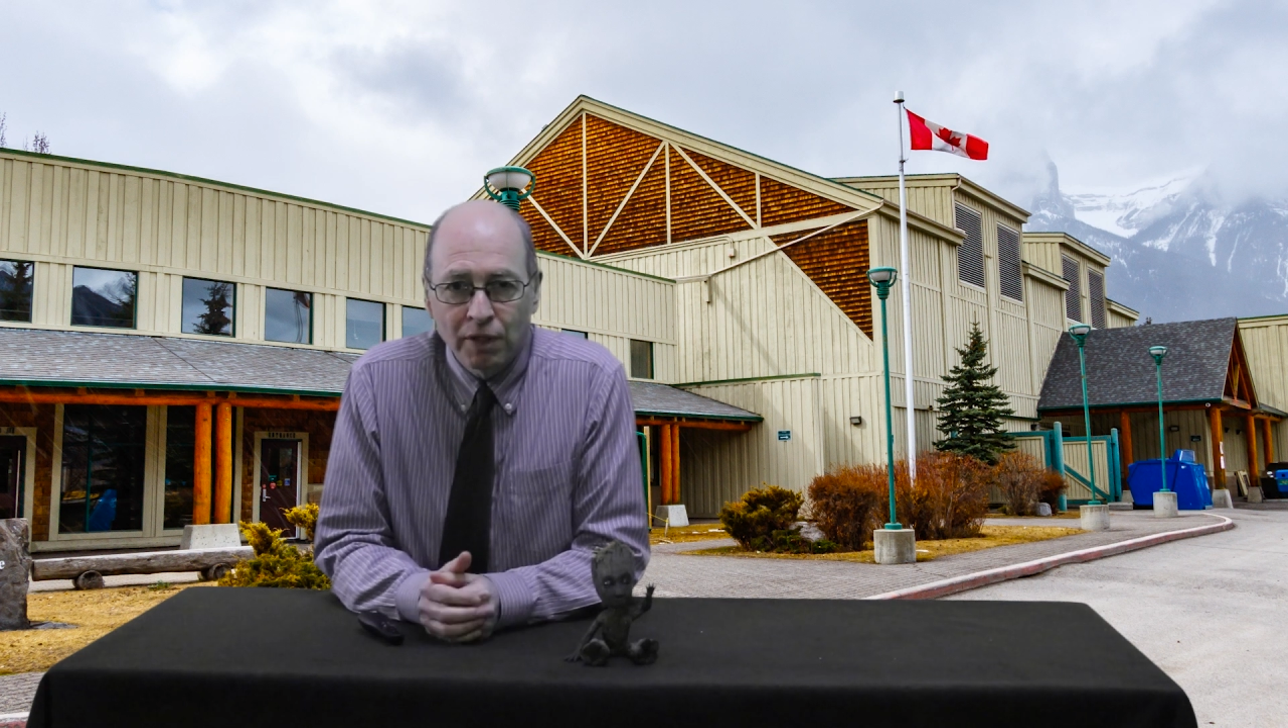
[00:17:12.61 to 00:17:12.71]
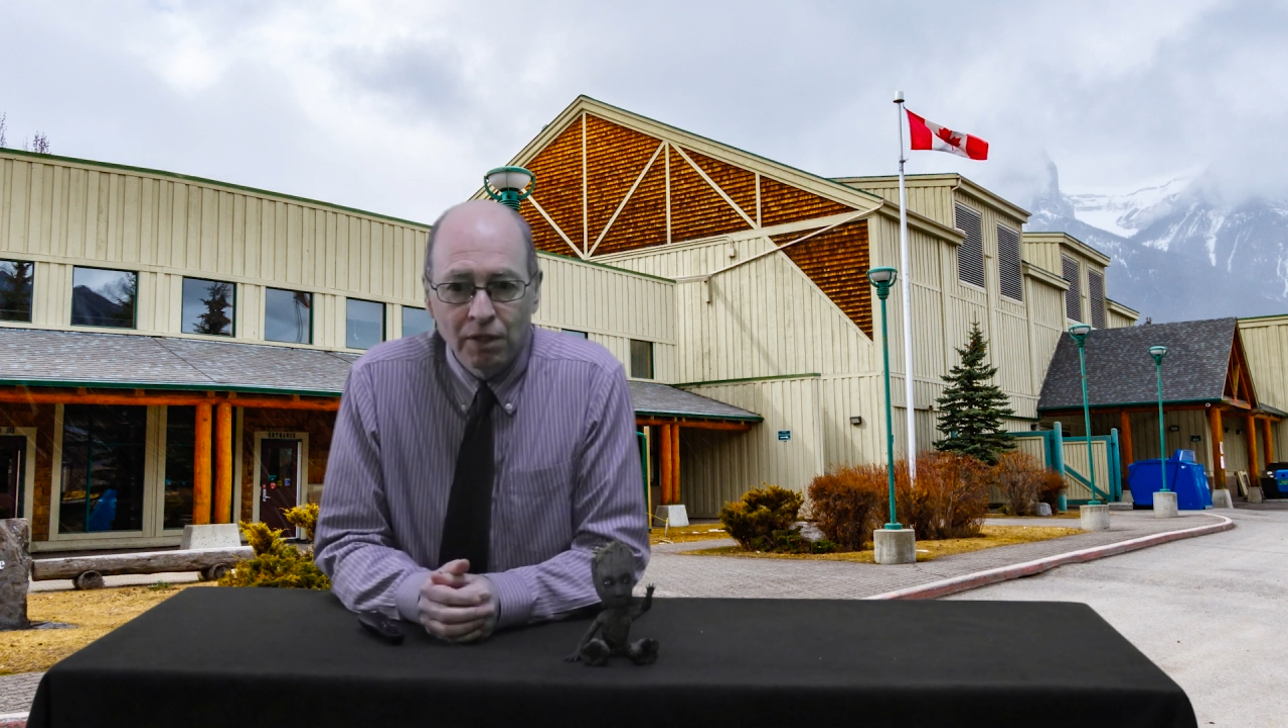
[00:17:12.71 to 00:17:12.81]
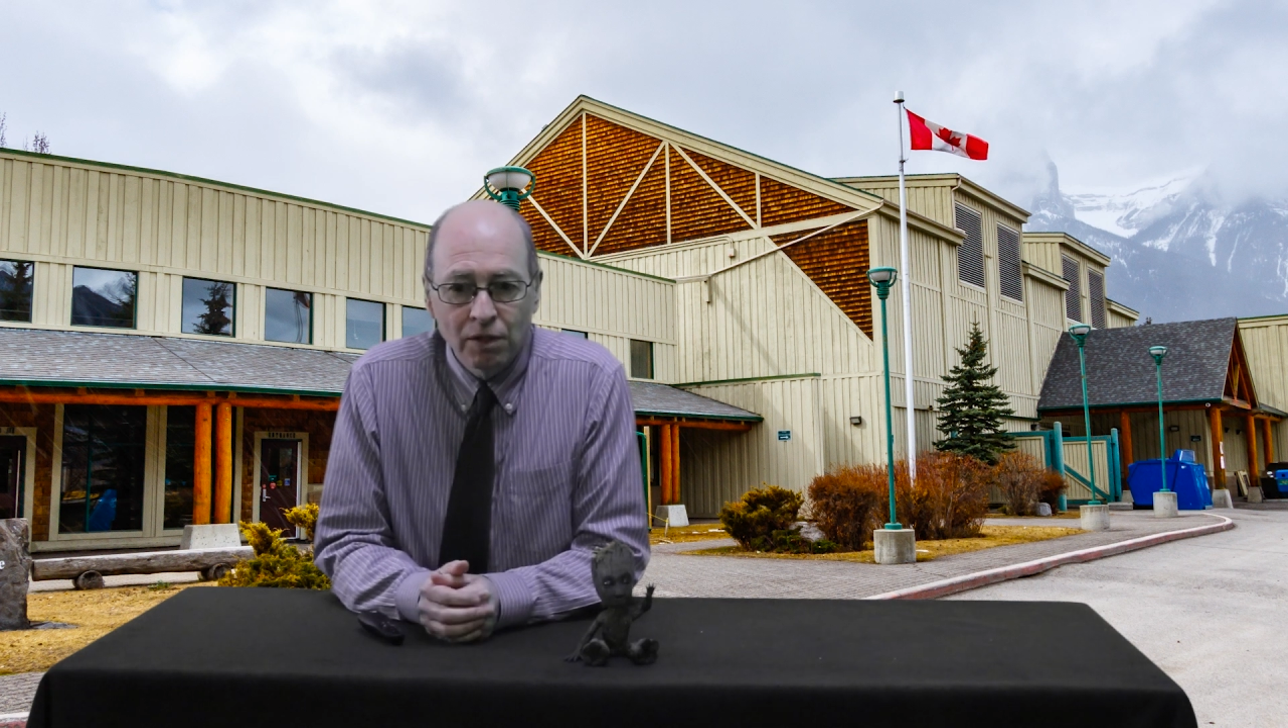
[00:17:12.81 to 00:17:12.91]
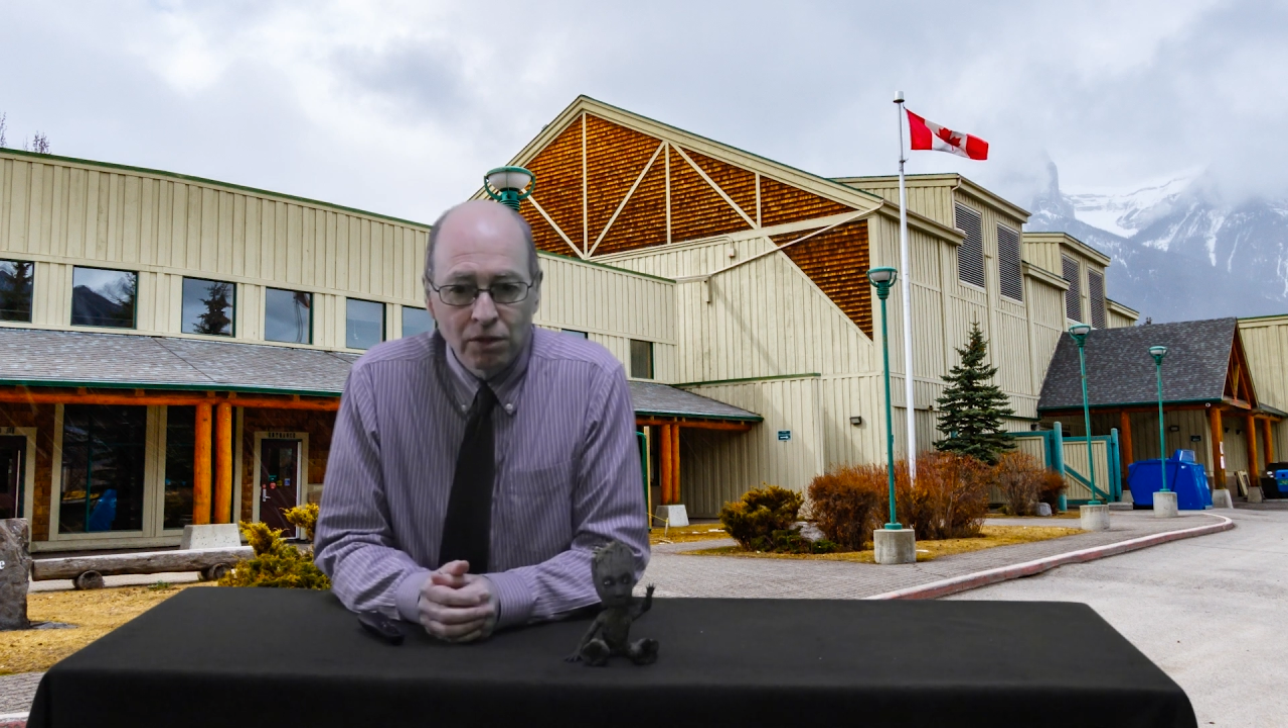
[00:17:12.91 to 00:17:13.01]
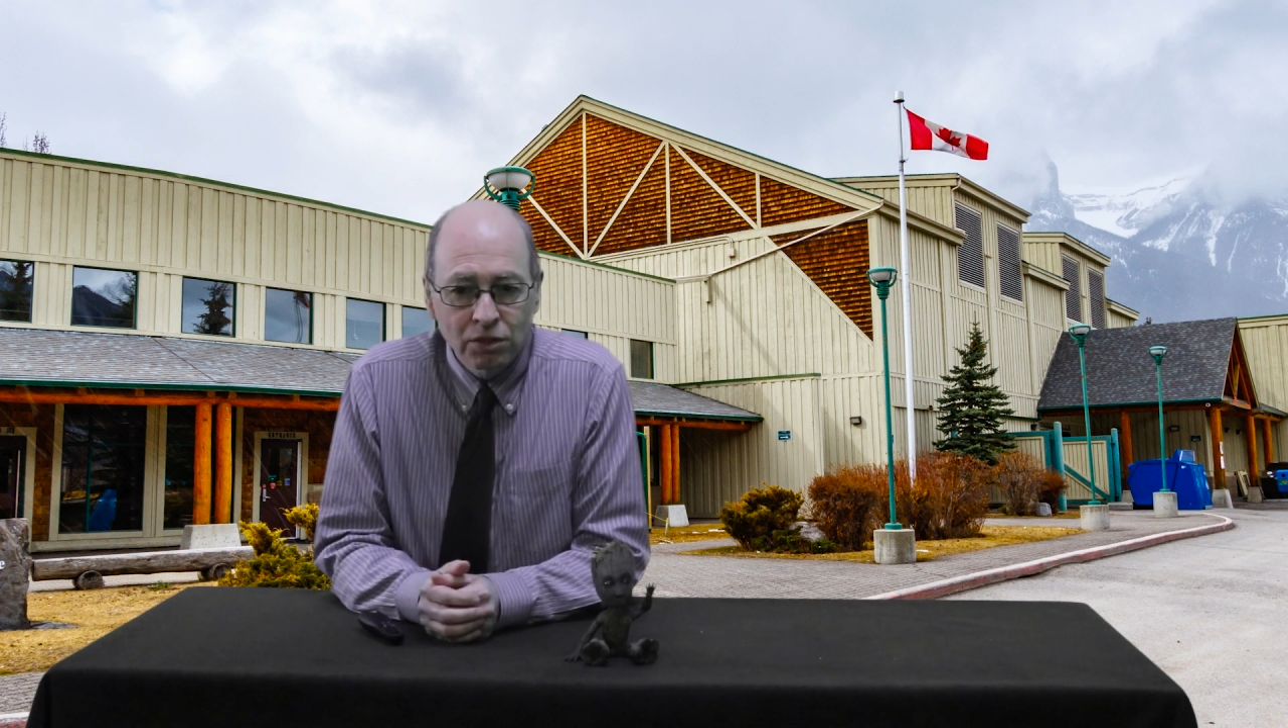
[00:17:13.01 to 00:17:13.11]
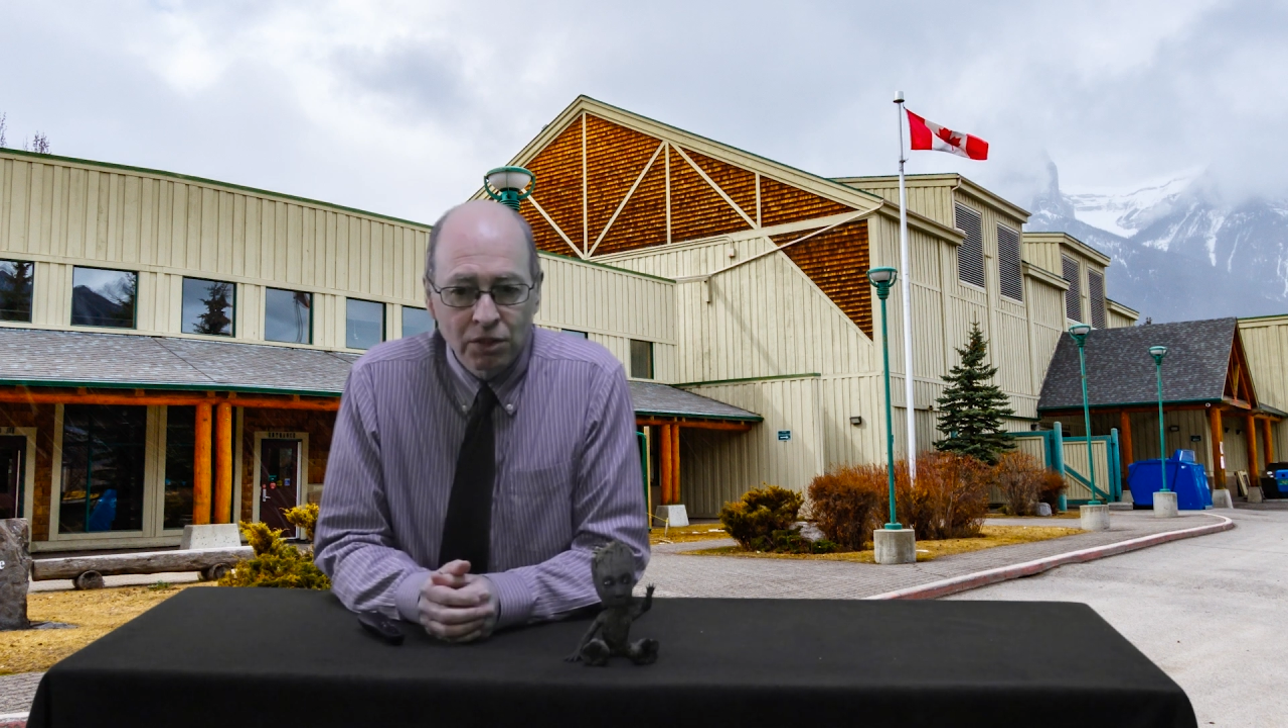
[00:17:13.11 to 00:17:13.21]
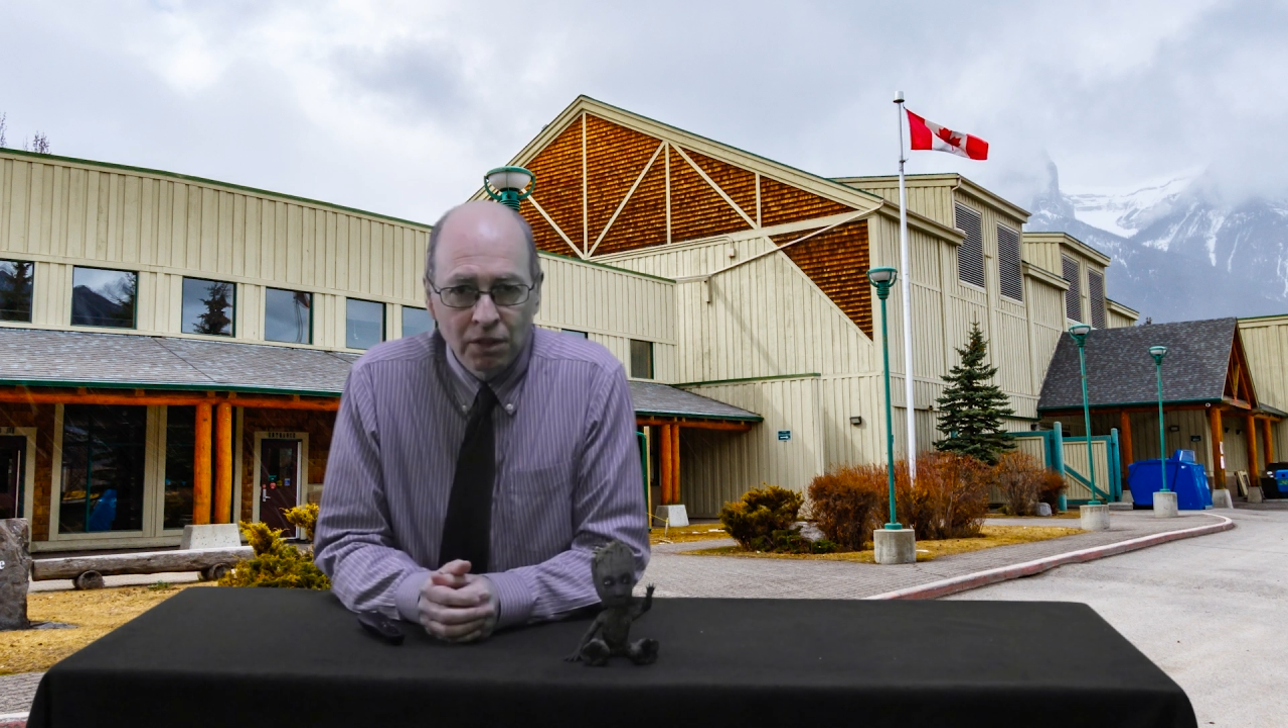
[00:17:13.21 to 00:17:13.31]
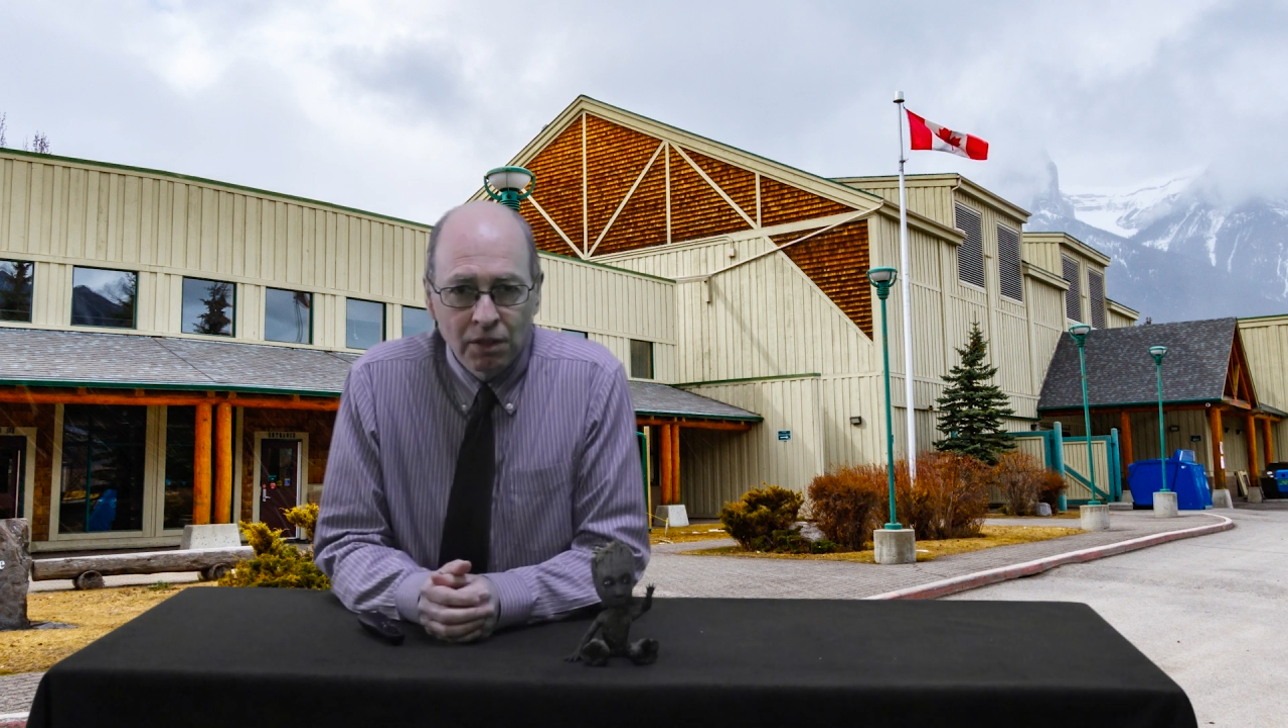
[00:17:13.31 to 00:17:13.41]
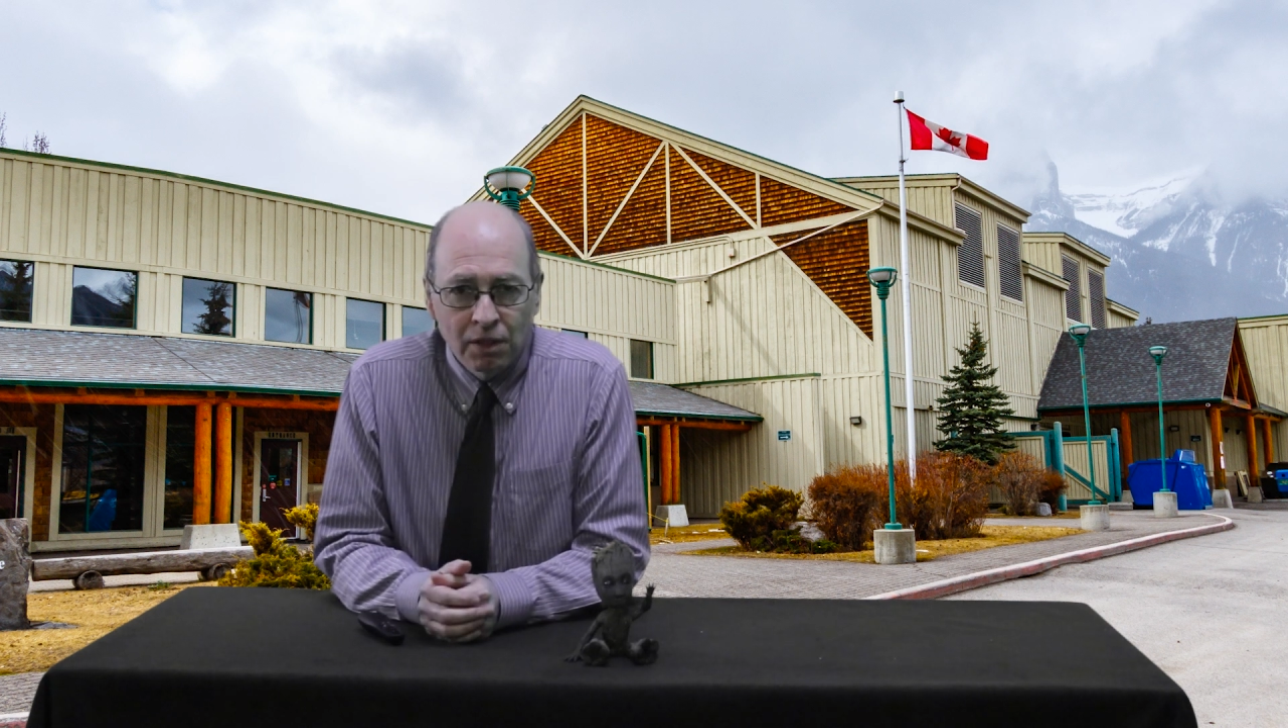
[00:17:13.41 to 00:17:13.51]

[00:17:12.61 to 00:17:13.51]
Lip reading: years.